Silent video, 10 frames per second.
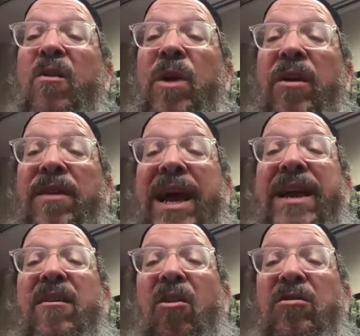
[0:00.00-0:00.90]
We are
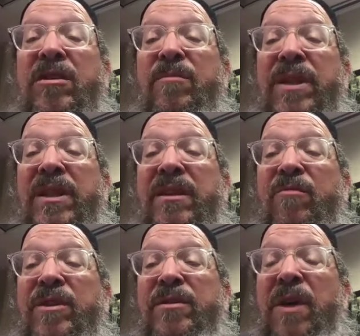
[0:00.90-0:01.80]
not ultimately
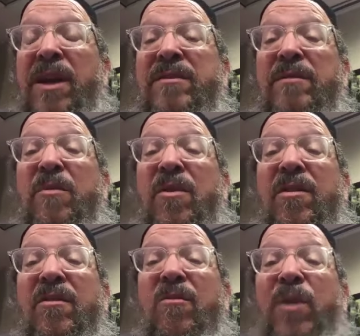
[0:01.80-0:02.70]
responsible.
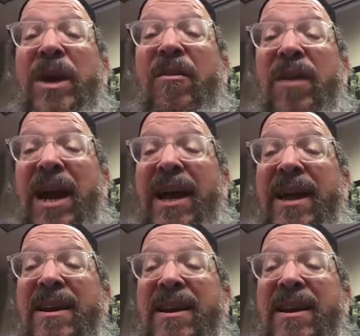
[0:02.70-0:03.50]
We are not.